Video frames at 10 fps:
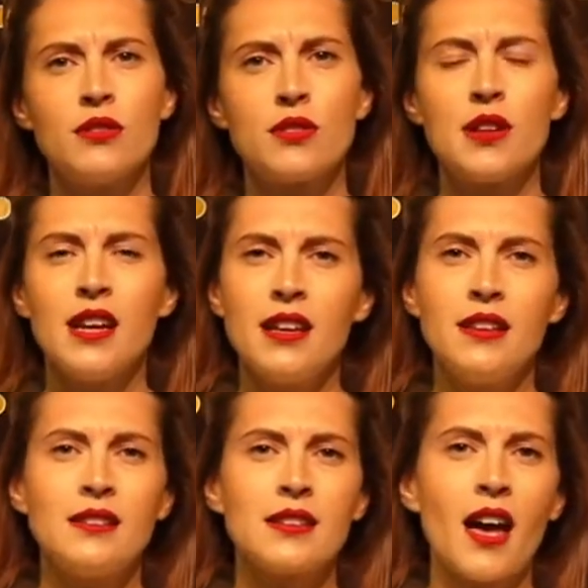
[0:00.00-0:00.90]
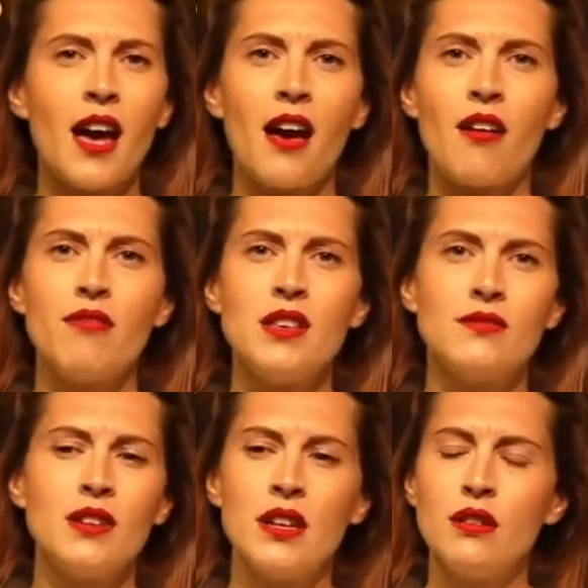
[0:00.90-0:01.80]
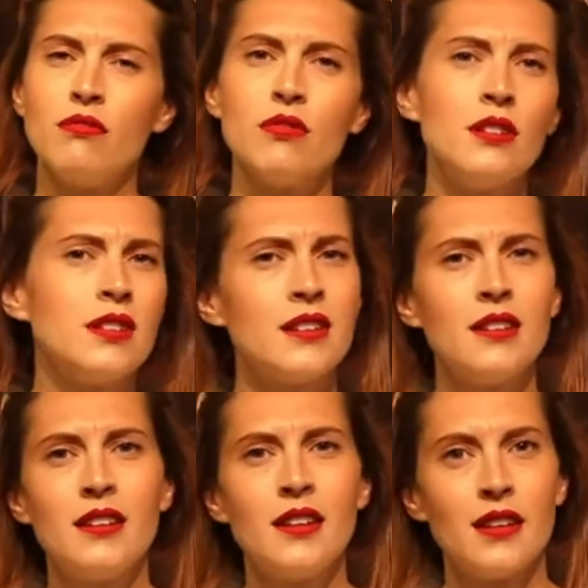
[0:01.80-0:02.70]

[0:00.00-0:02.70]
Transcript: trees have this very rooted,